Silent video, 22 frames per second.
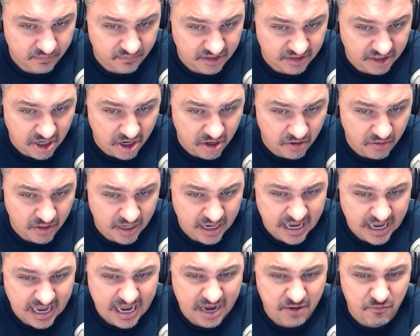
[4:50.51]
You know,
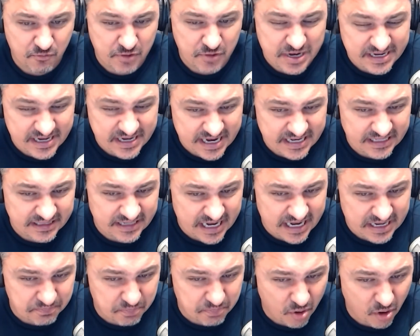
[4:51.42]
we
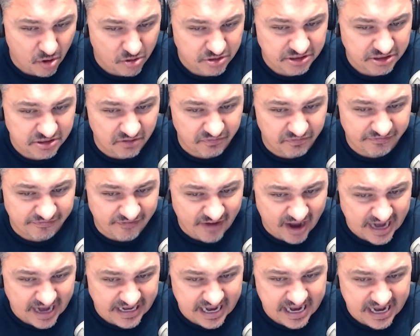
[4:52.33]
in personal
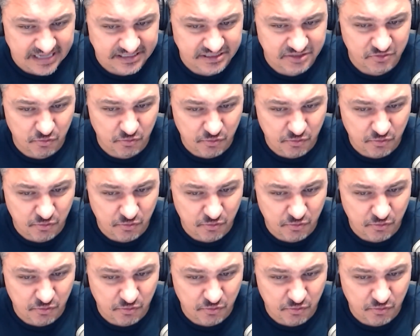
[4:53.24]
finance,